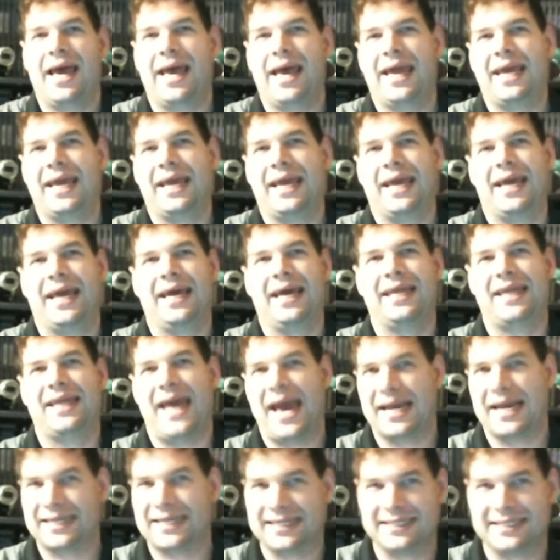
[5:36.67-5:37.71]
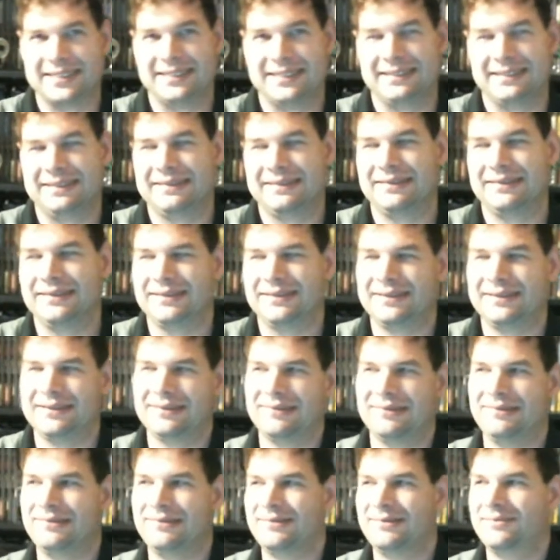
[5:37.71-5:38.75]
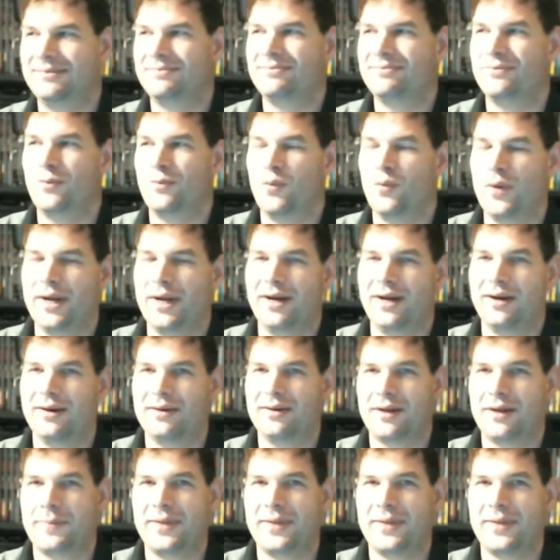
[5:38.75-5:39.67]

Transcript: and the acting's weird.